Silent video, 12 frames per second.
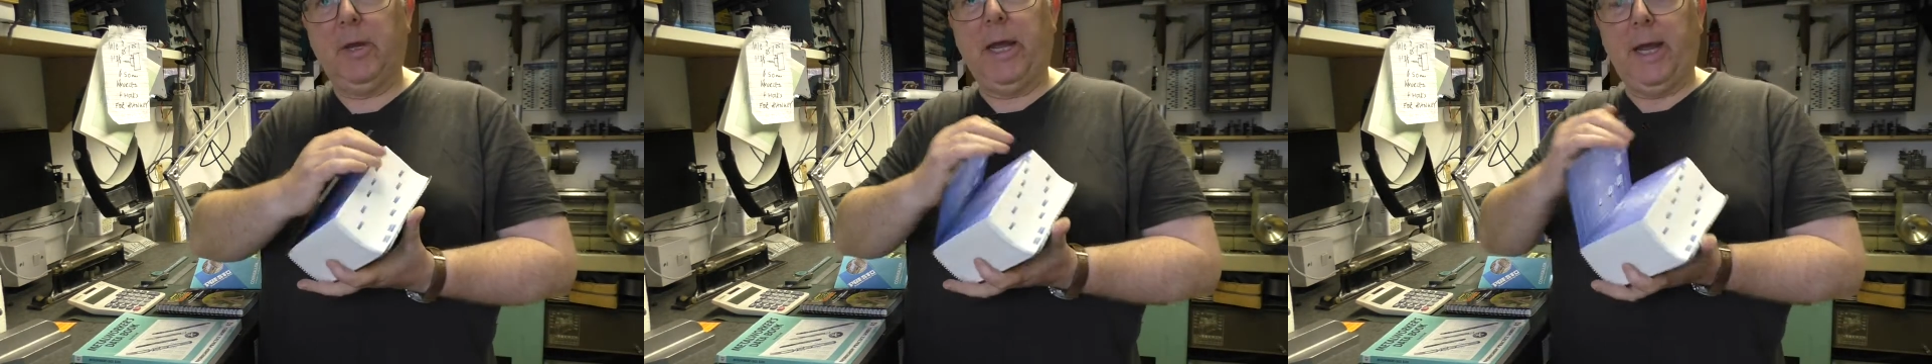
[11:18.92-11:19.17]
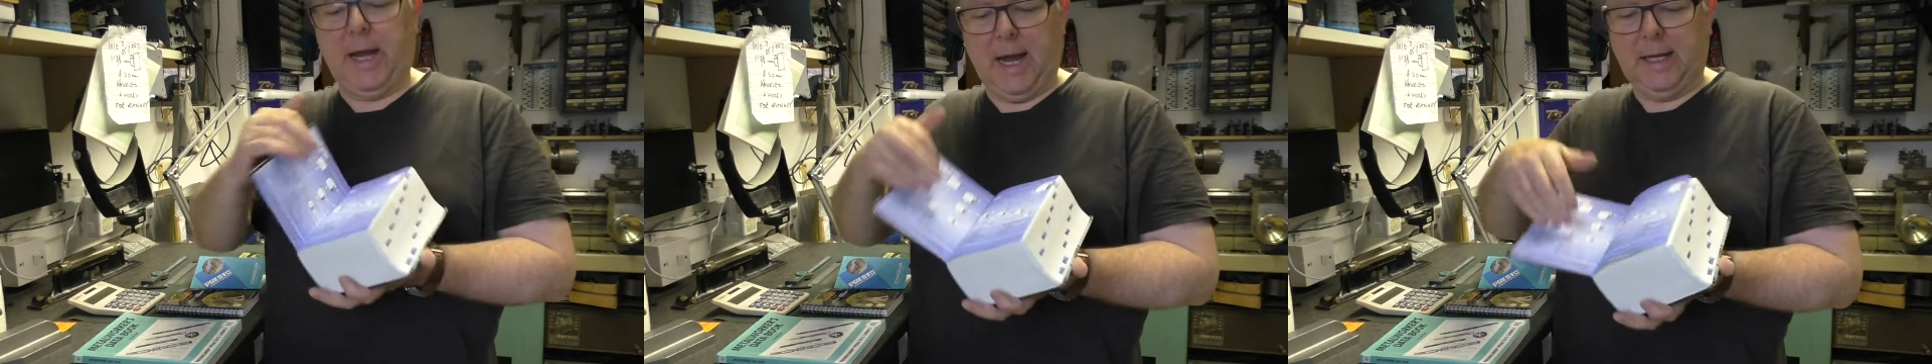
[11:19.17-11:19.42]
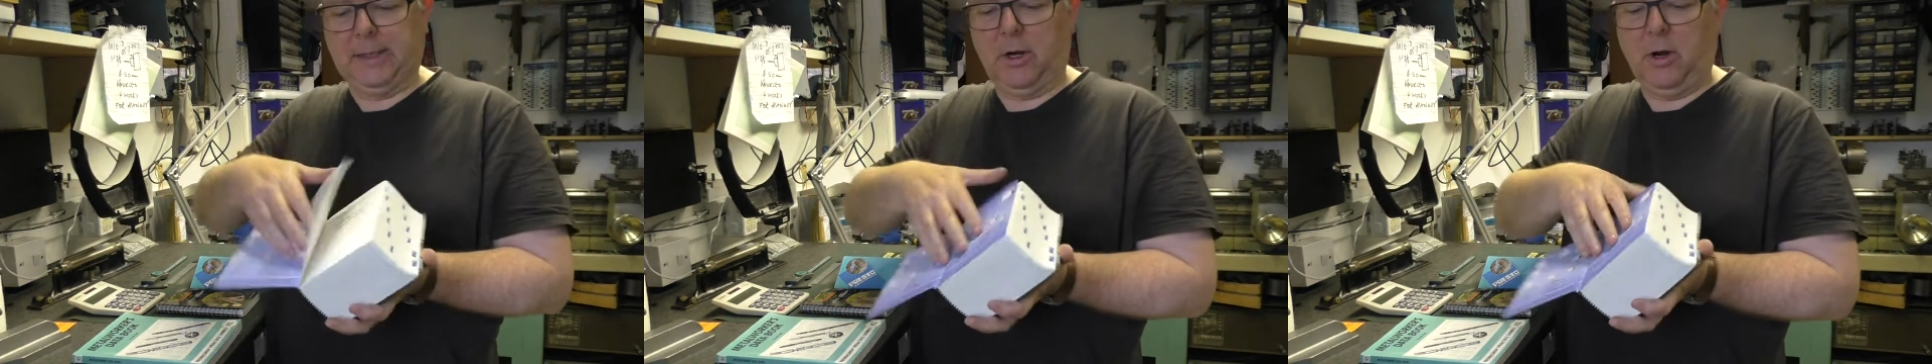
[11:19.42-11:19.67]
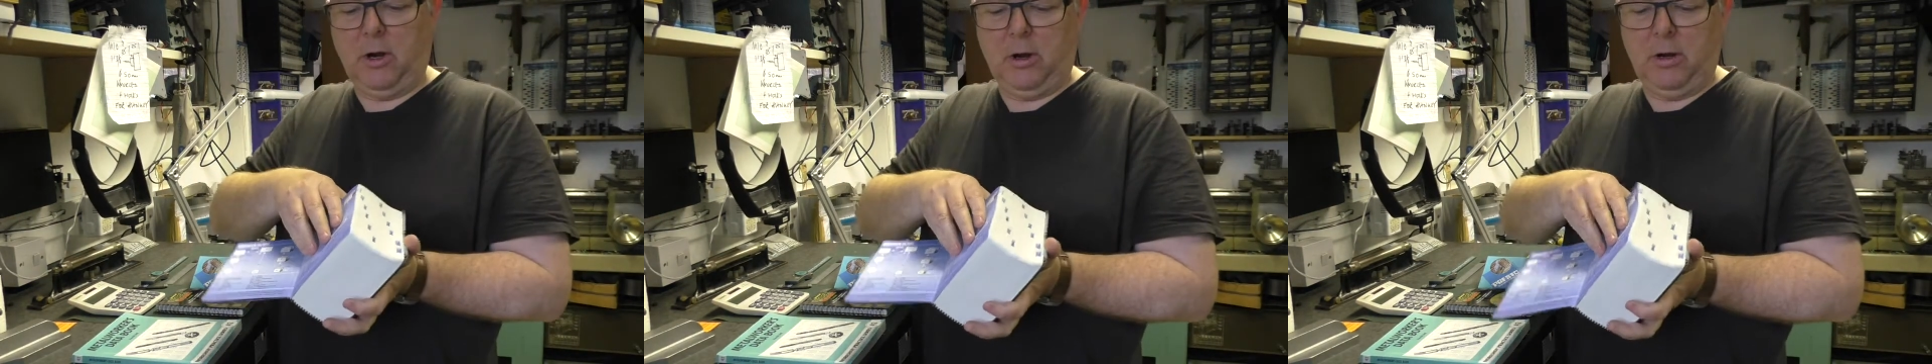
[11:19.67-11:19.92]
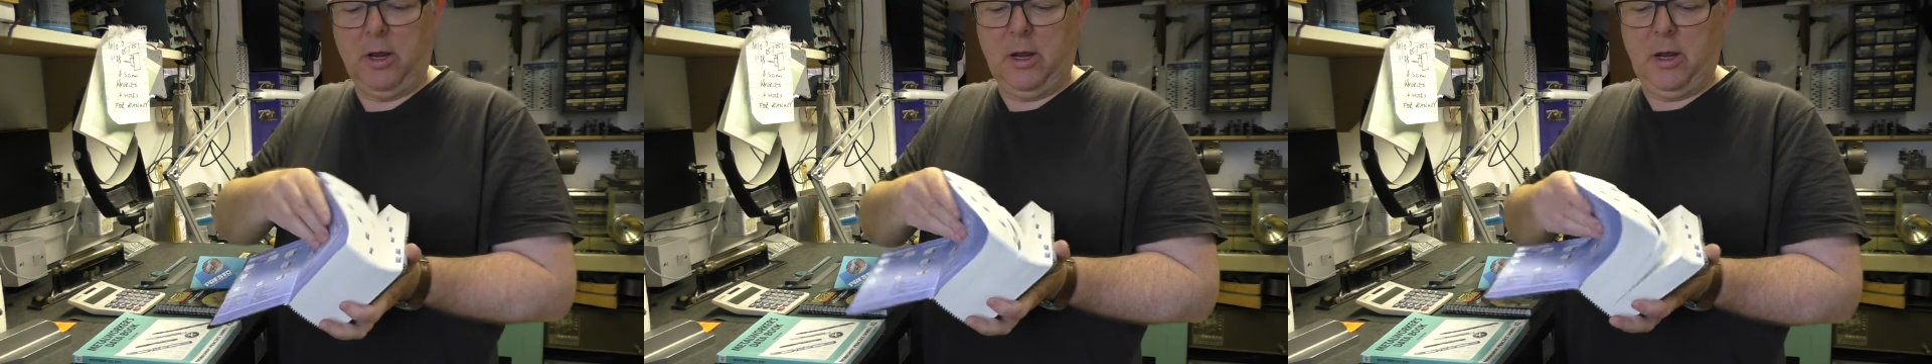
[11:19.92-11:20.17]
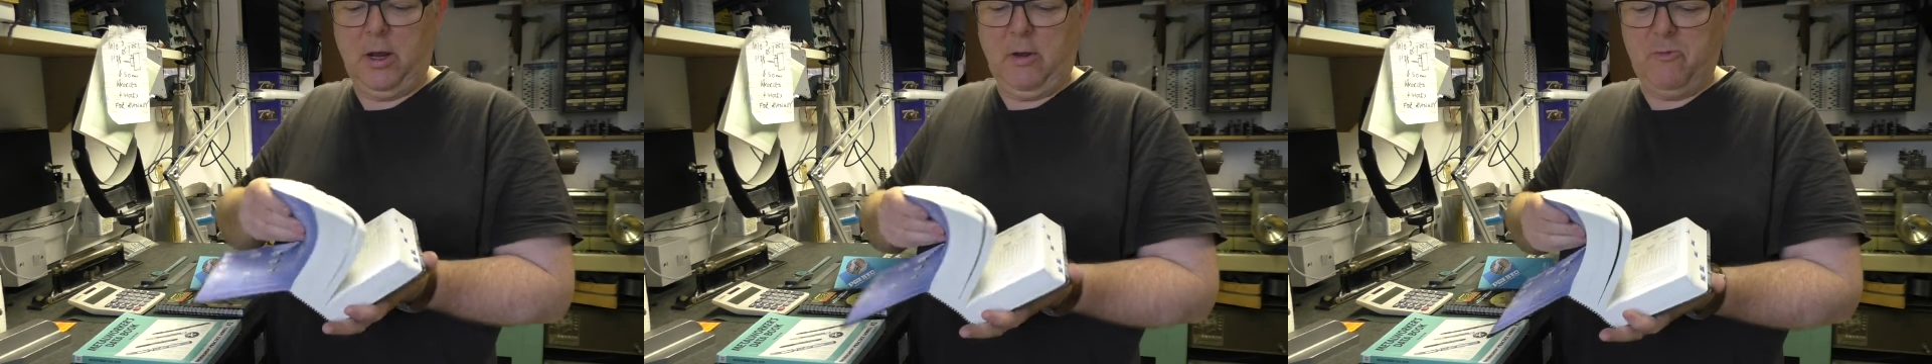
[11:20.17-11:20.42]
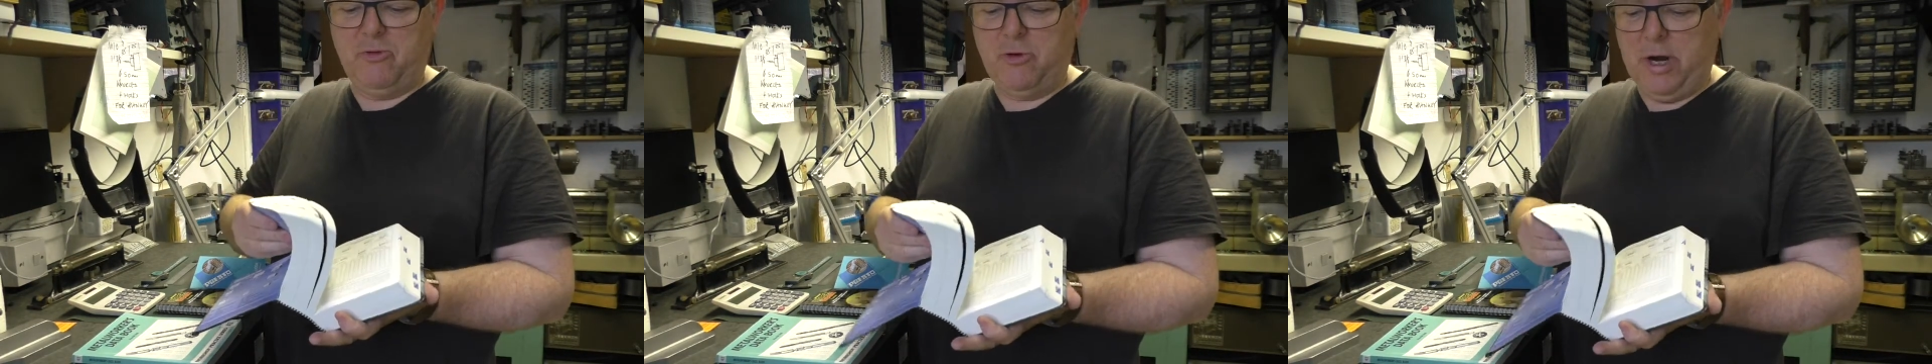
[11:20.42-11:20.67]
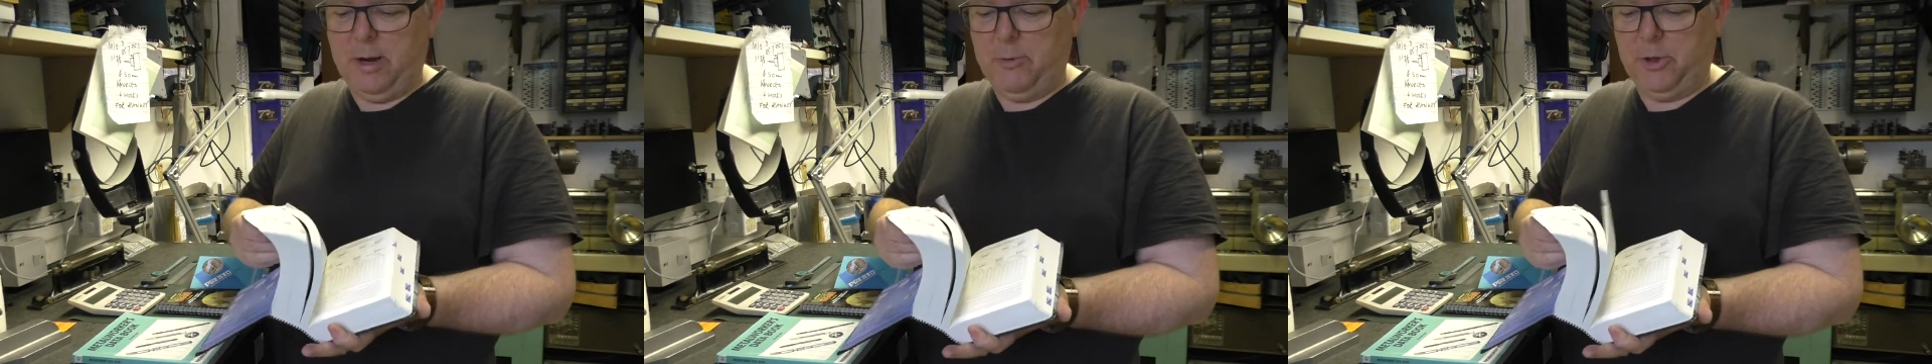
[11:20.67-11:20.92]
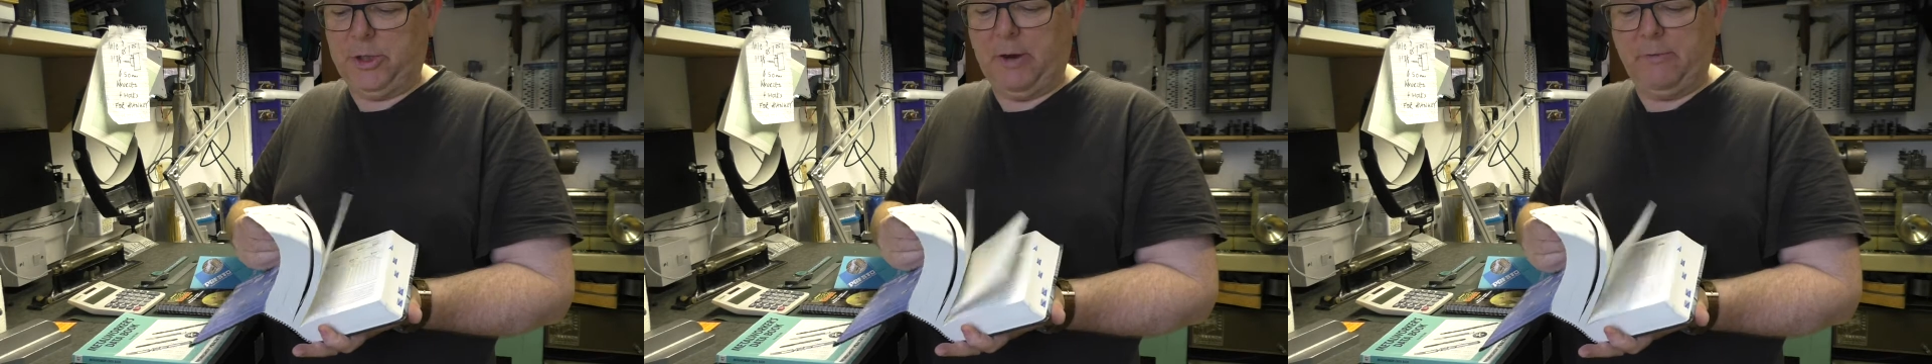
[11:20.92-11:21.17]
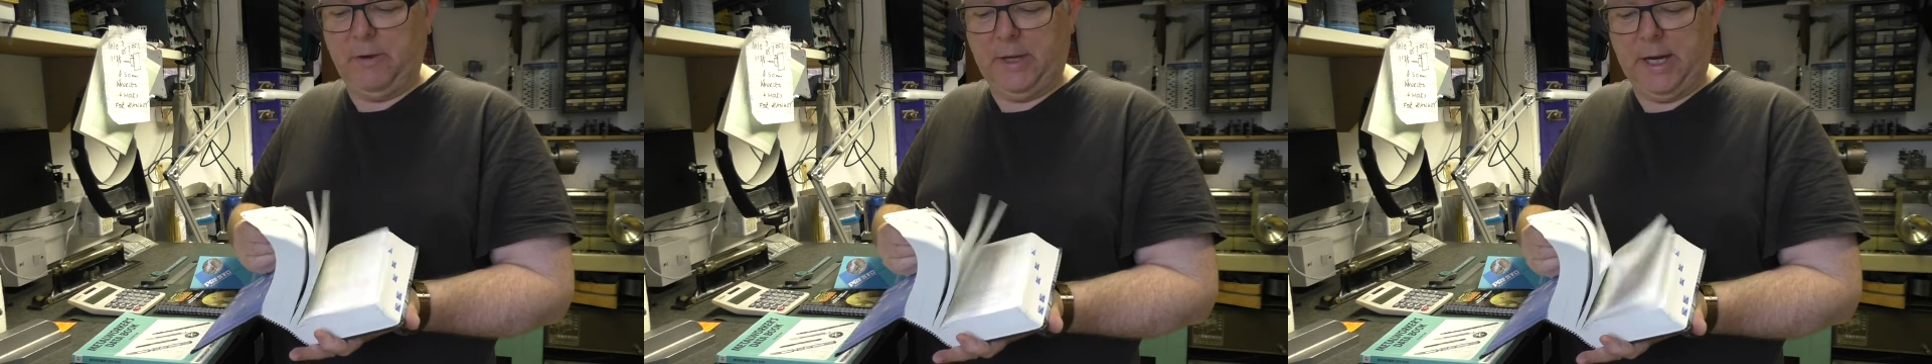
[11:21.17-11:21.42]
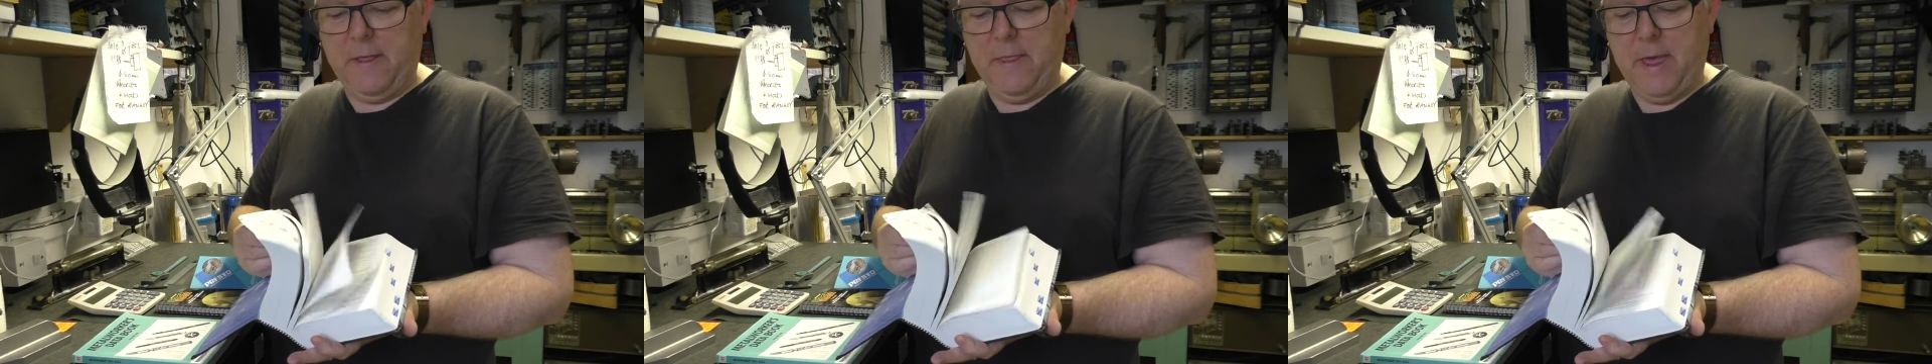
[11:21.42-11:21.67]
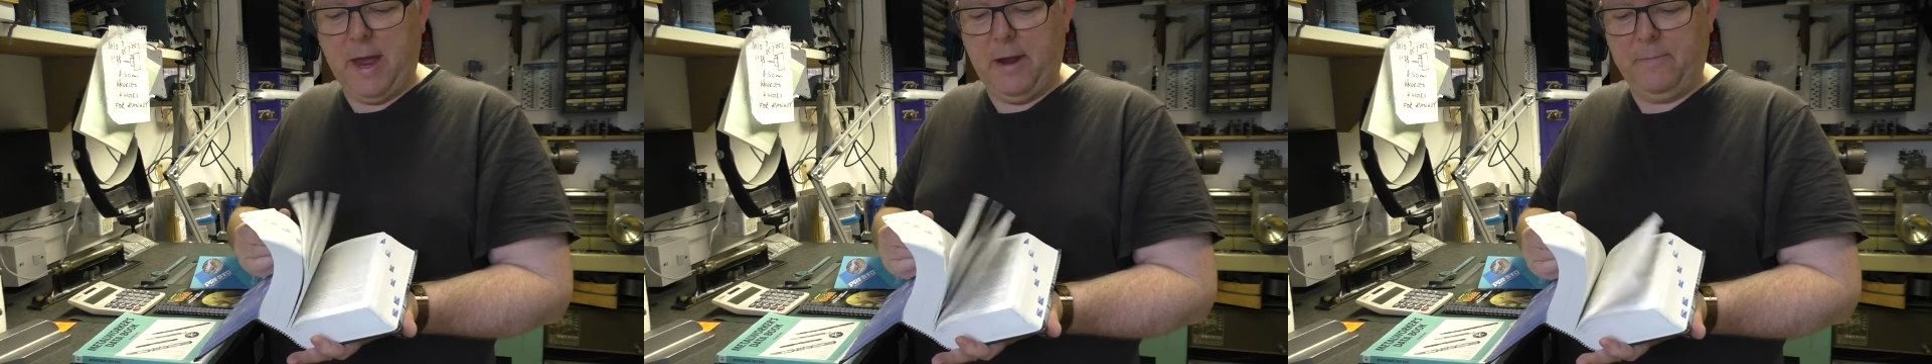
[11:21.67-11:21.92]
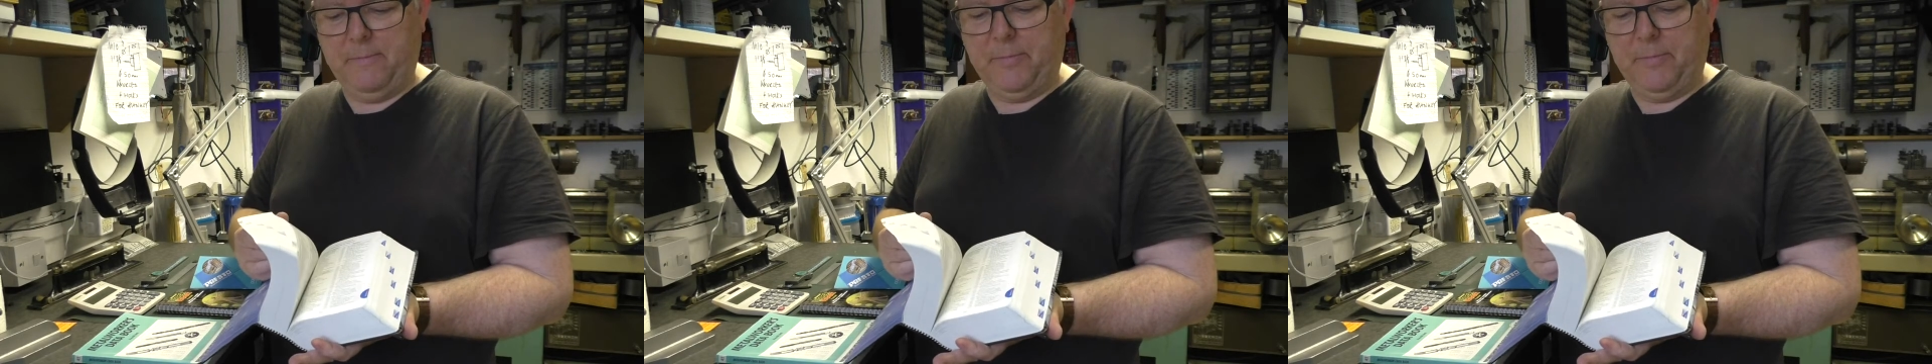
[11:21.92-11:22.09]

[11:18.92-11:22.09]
it has got pretty much everything in there.